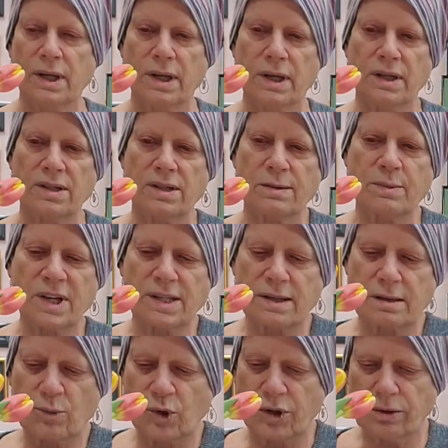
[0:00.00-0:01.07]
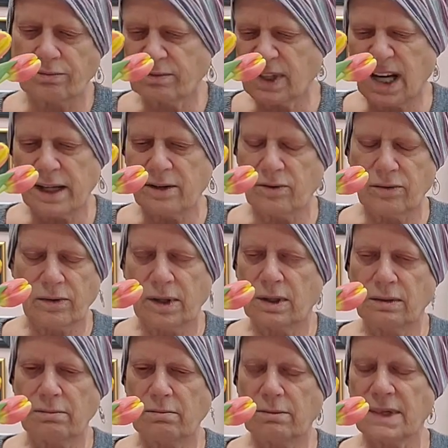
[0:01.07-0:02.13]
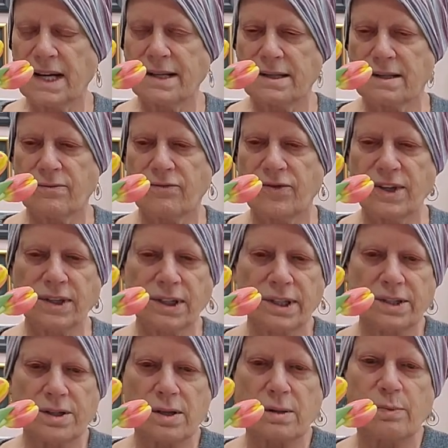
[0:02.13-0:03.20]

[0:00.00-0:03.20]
It just makes it a more kind of nice feeling to the